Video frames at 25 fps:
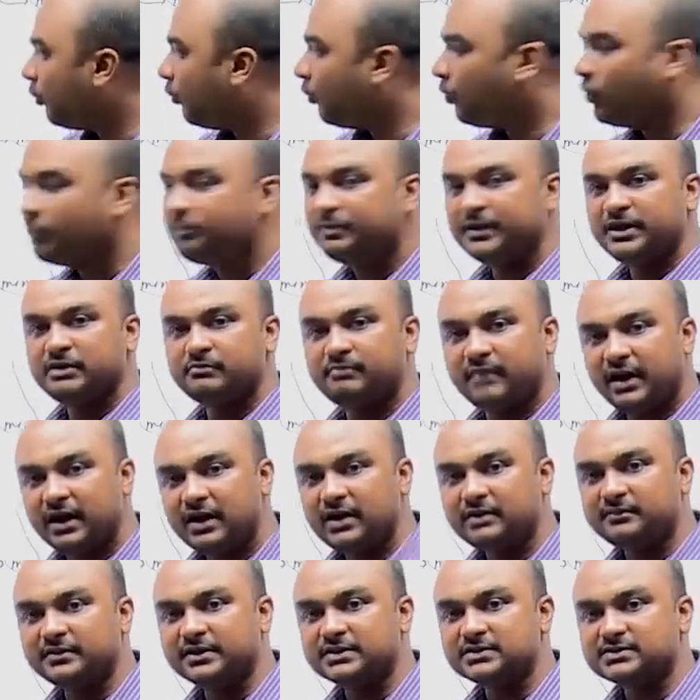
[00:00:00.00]
hope in
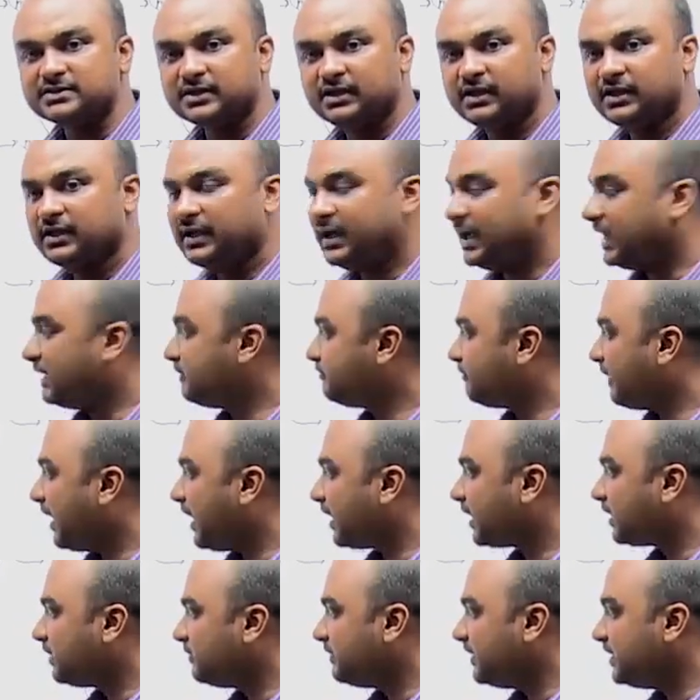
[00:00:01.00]
Parliament, and
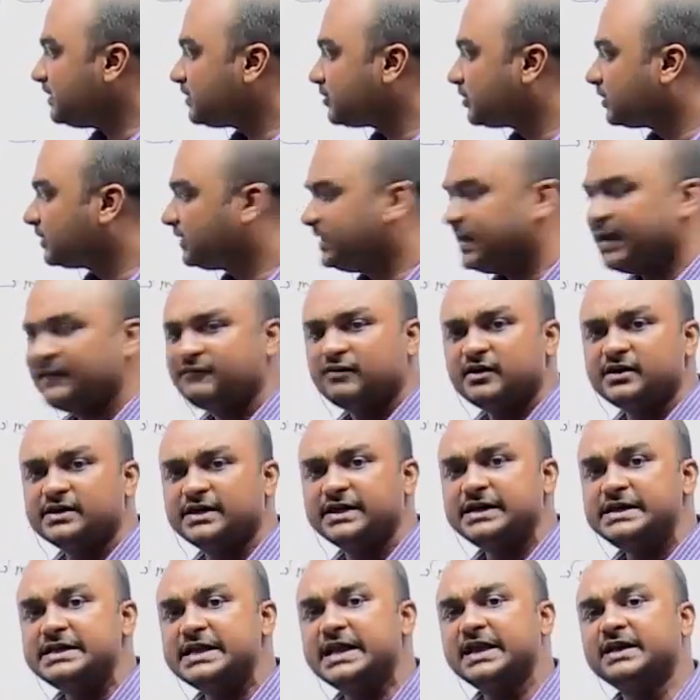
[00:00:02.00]
Parliament never
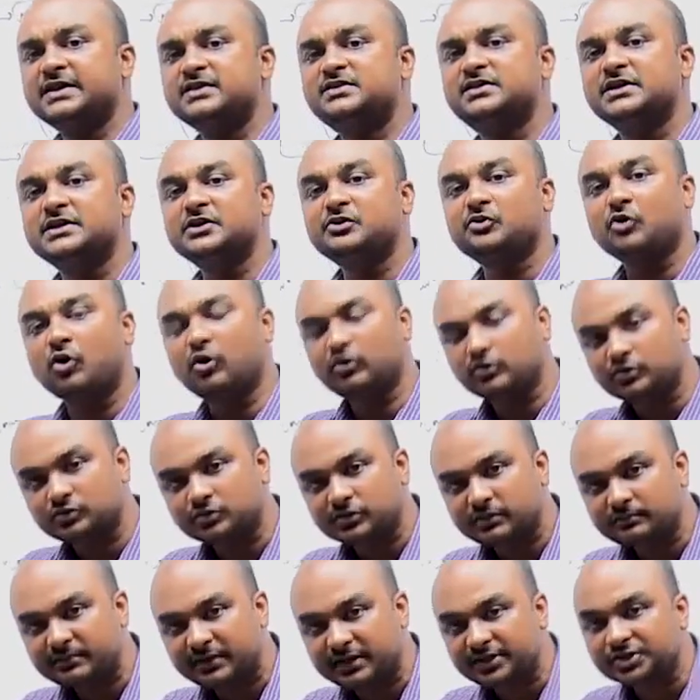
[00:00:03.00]
did anything wrong to
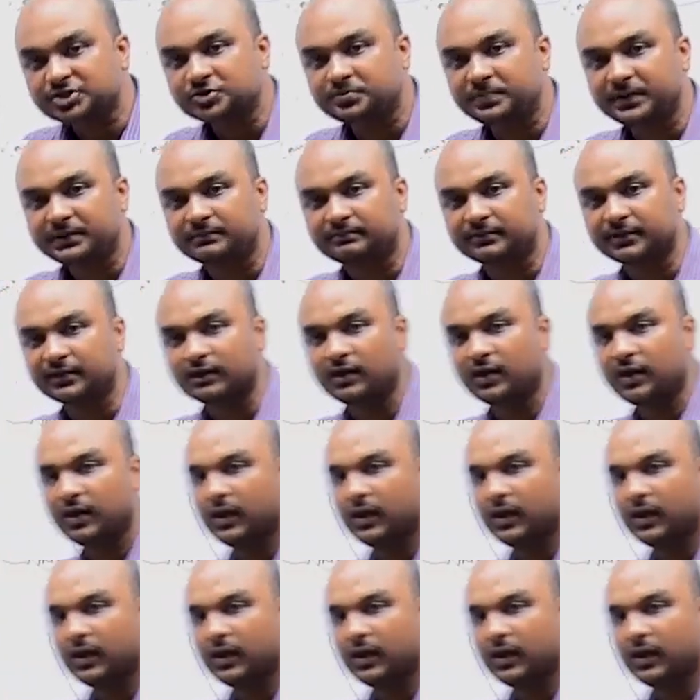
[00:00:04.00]
the British people.